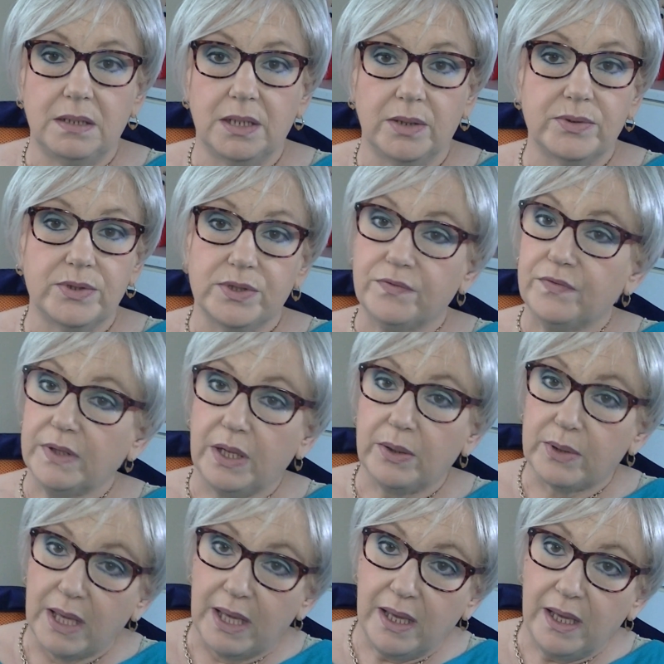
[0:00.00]
you know, do you feel
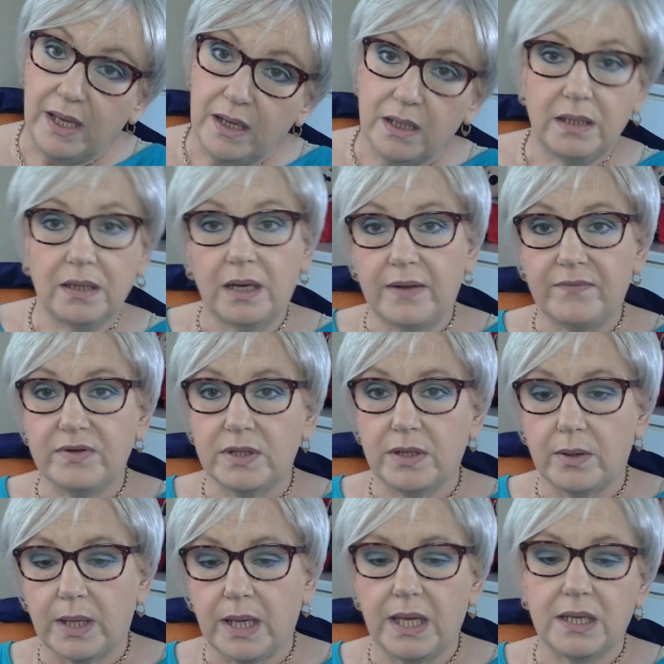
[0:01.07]
okay and everything
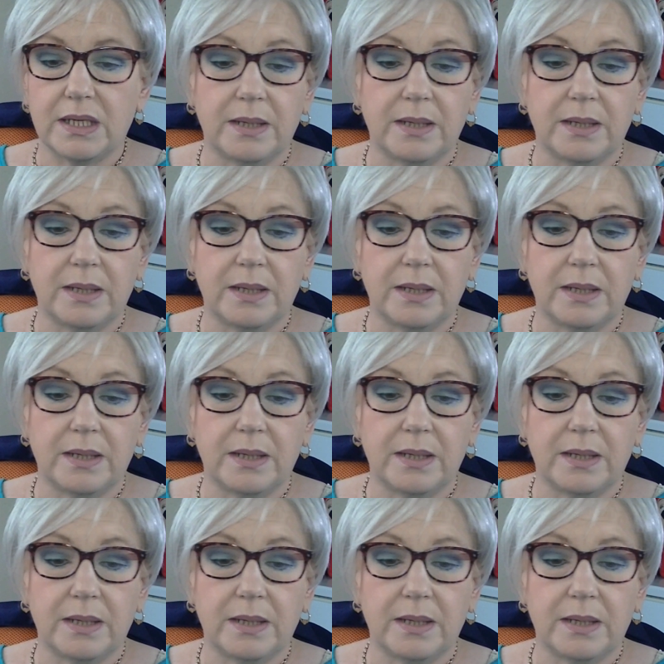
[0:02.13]
okay?